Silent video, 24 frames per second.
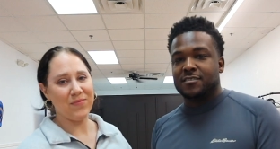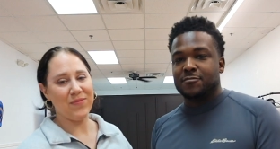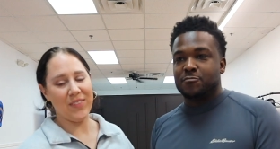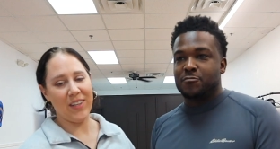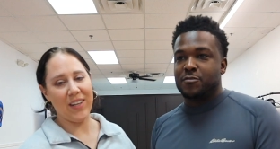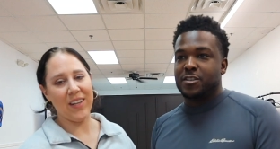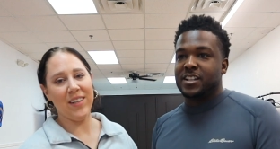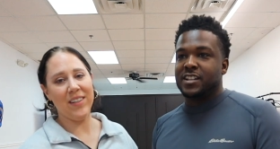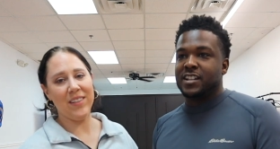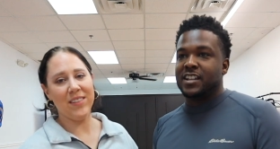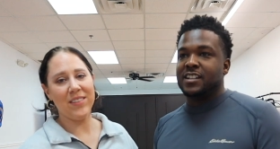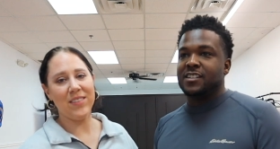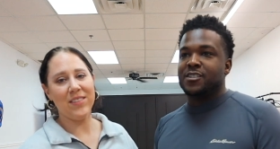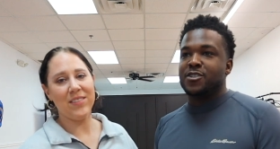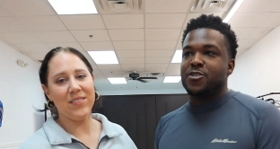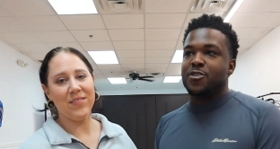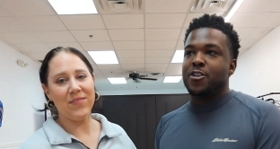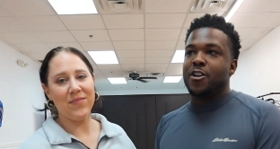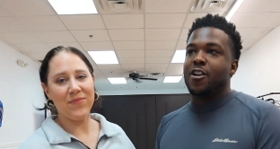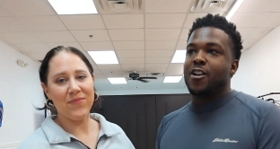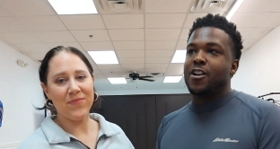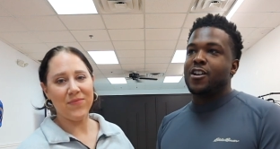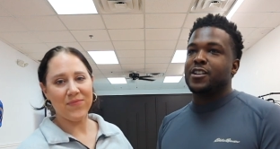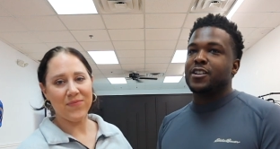Speaker 1: yeah. when in your
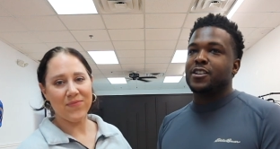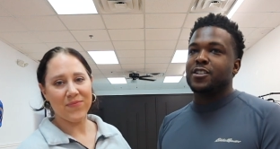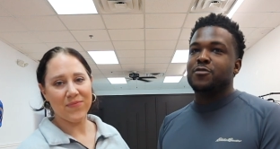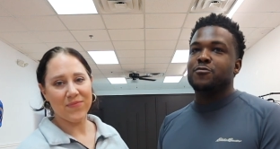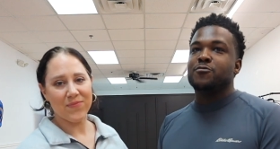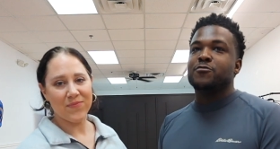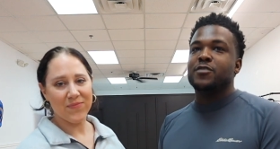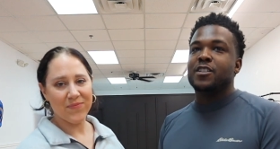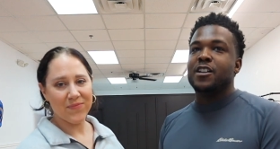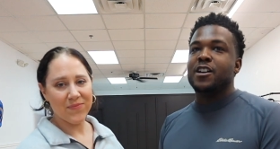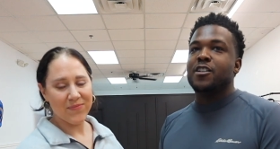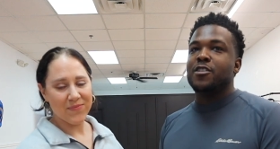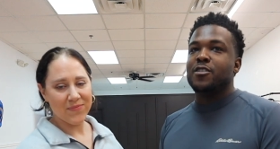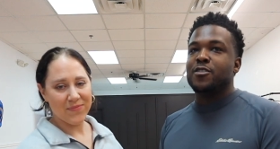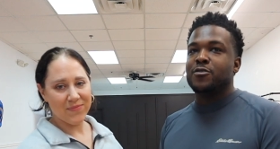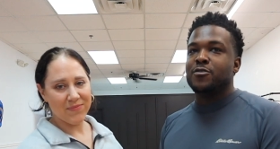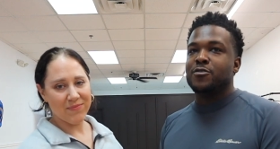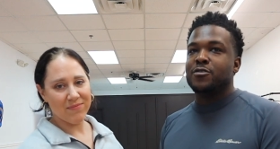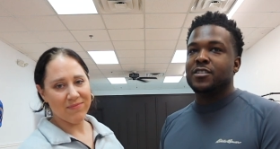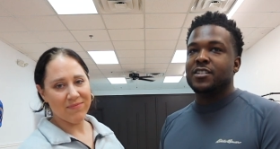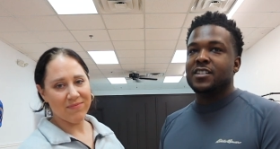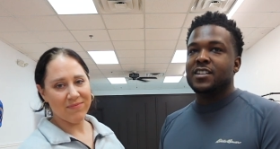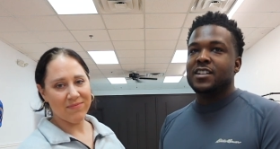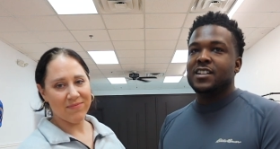heart you
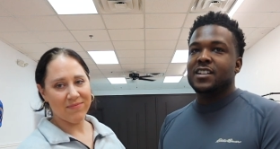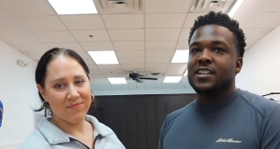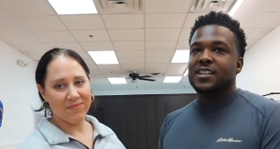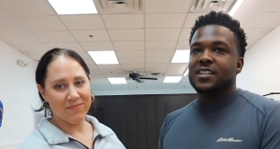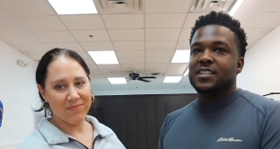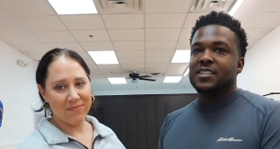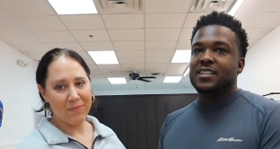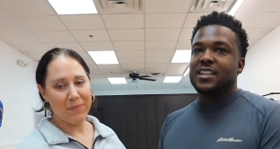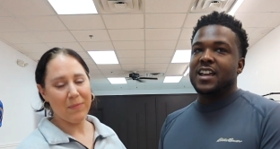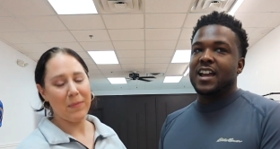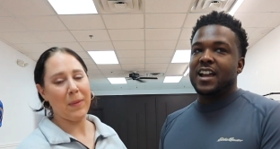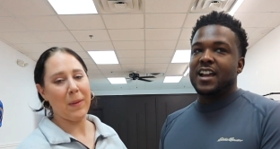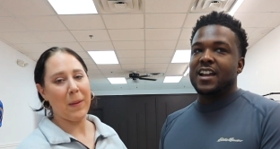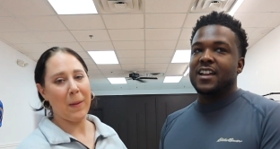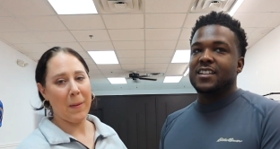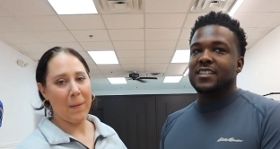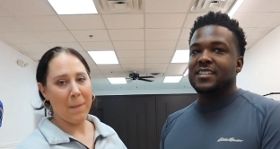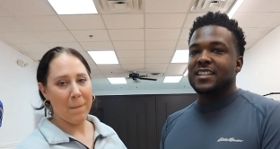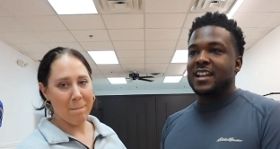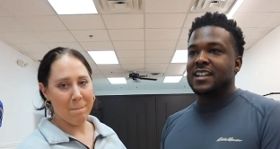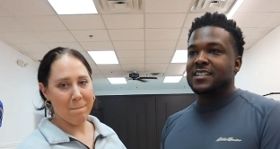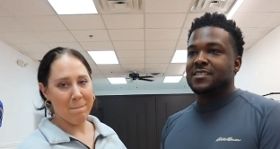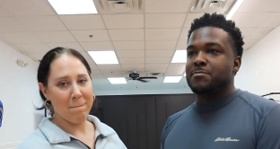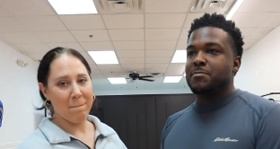know that
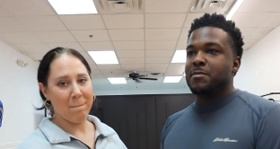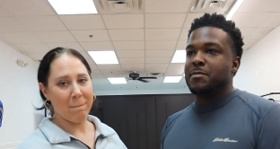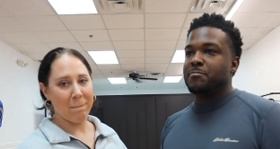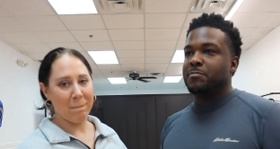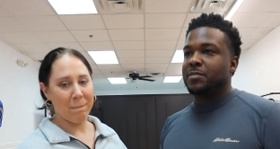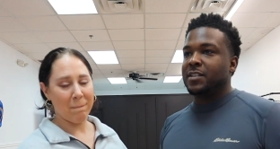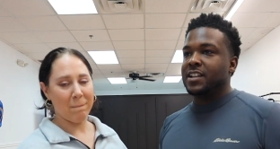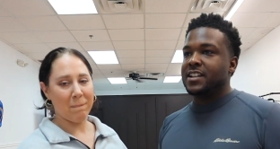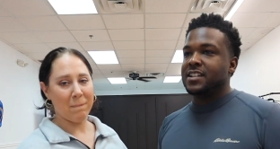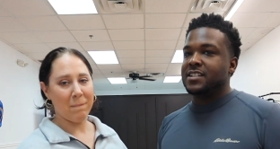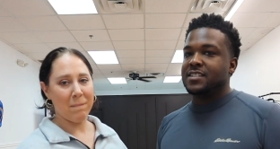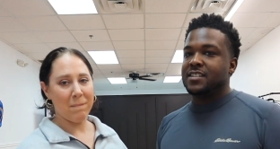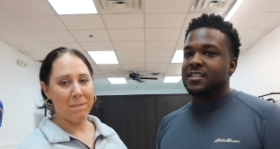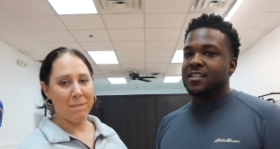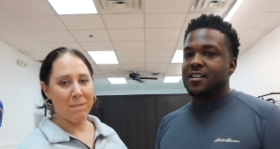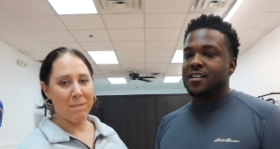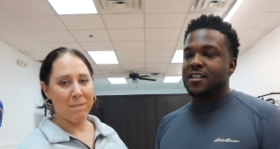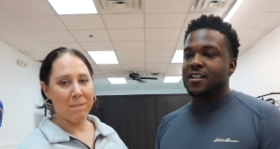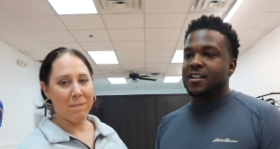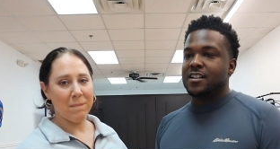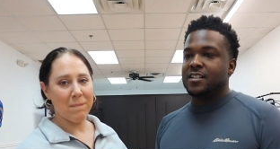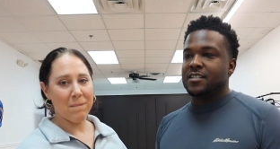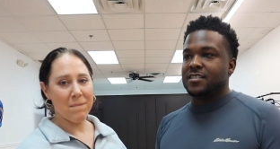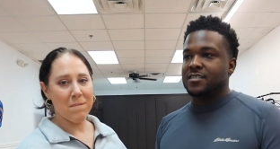that's been placed
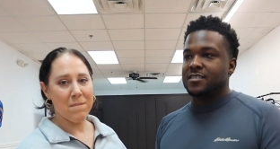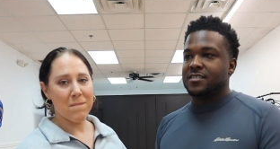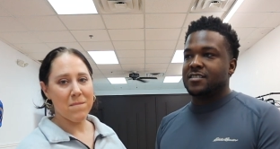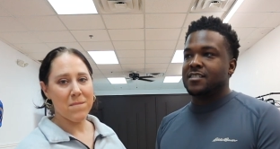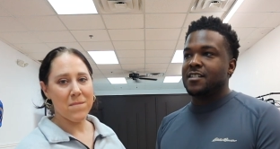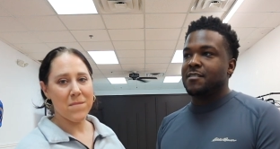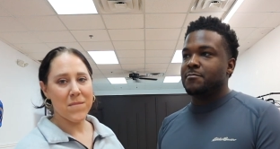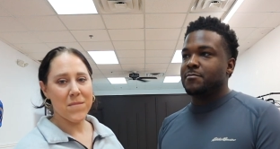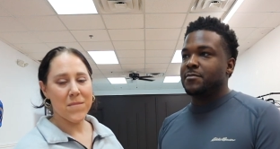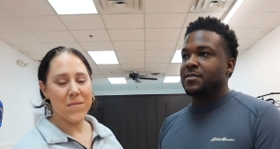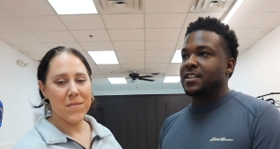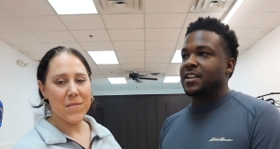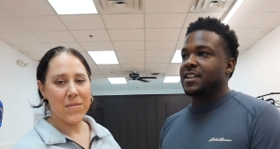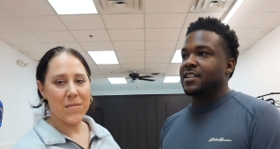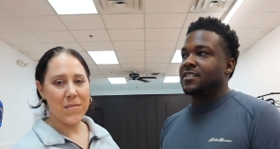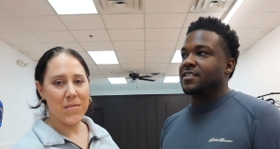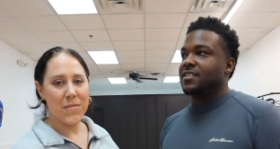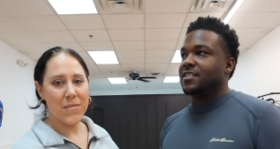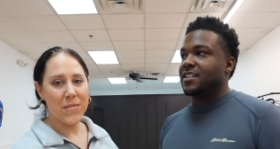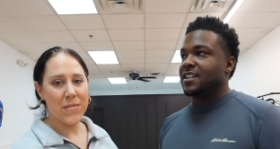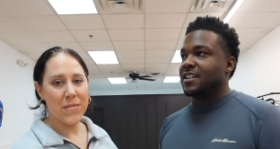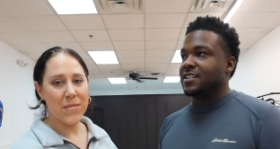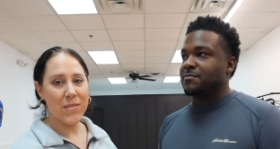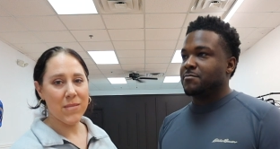there and it's something that
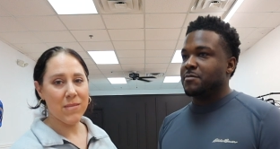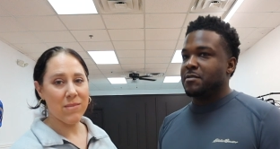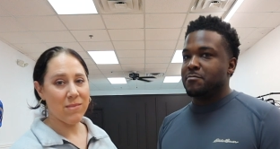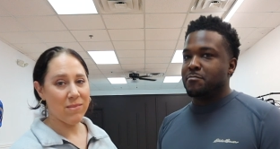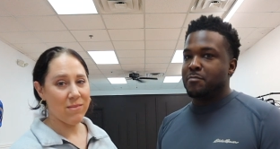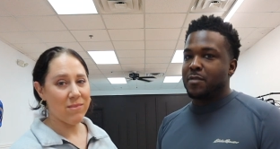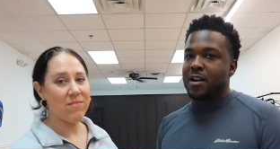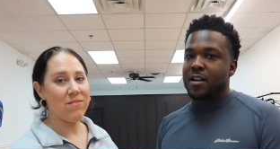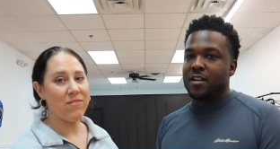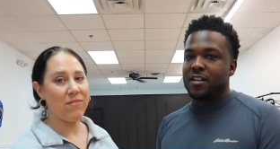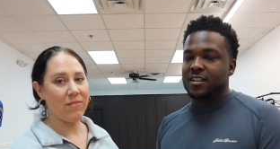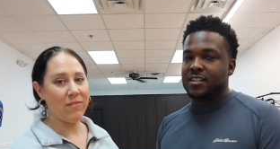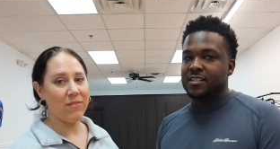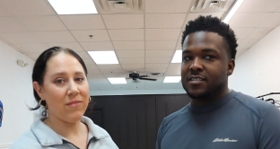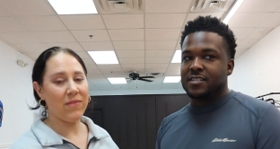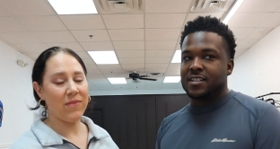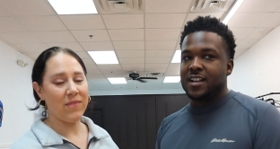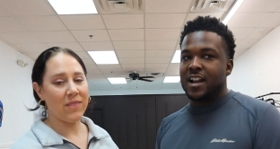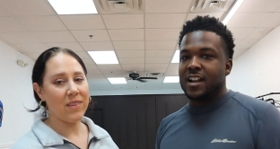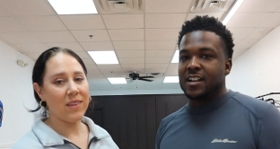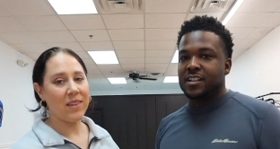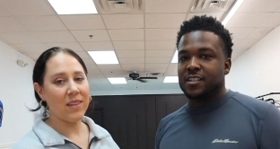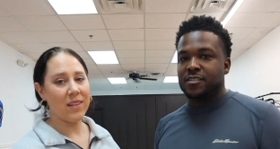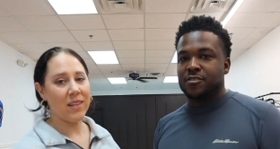has been burning
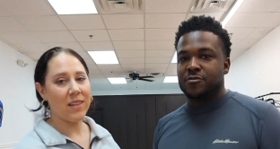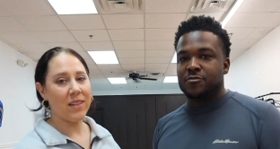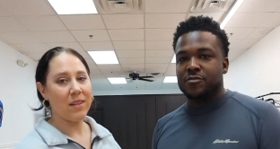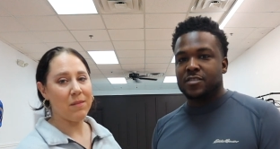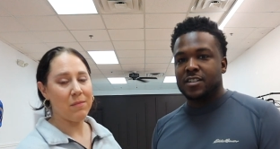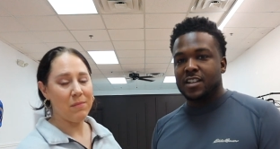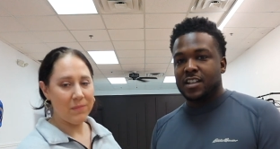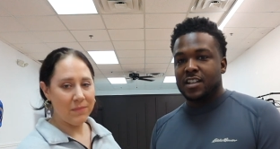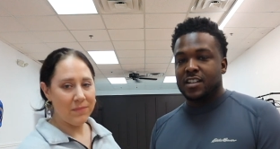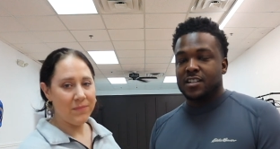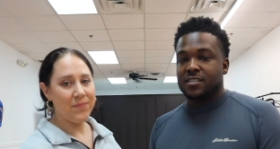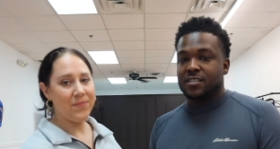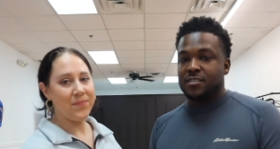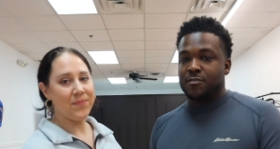inside of you mm-hmm.